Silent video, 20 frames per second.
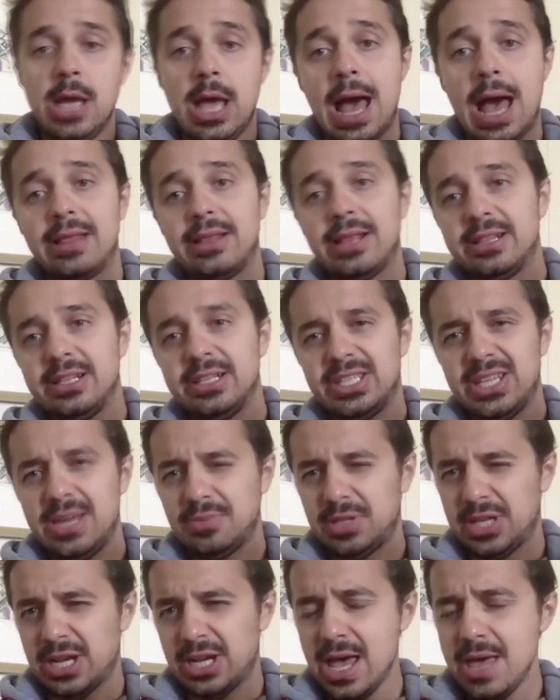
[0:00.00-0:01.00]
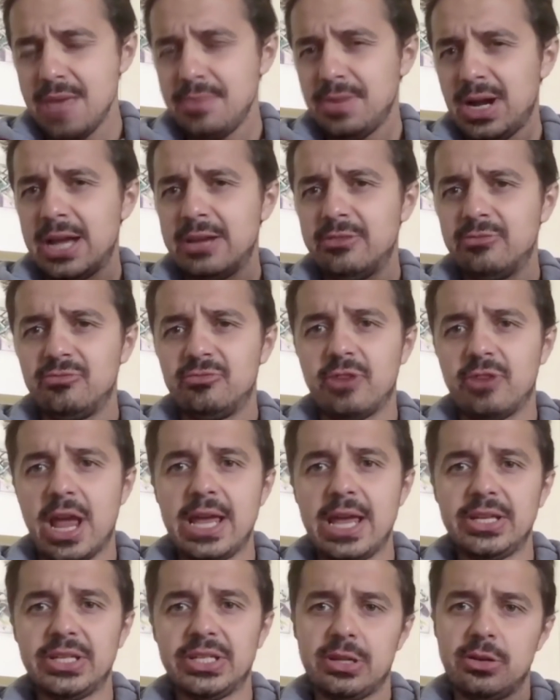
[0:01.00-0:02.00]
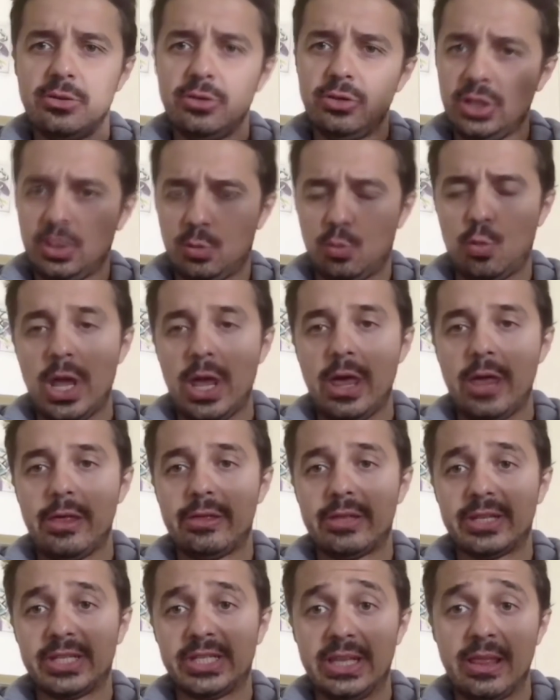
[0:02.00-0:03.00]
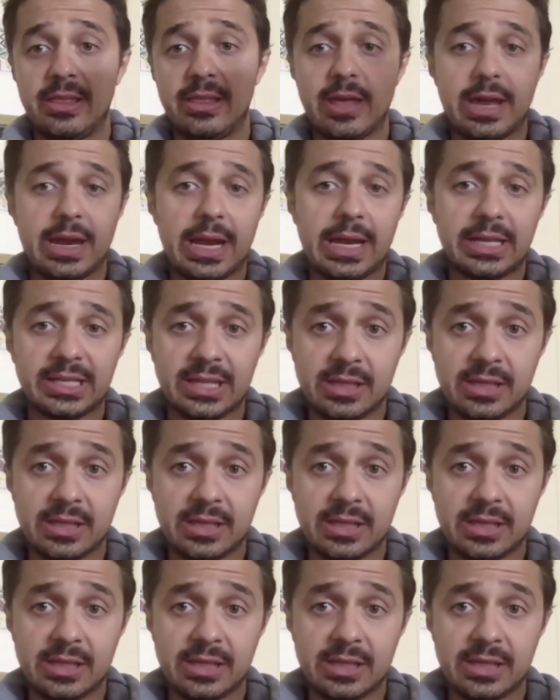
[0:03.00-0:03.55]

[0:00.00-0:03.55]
And at the same time, I raise those with synthetic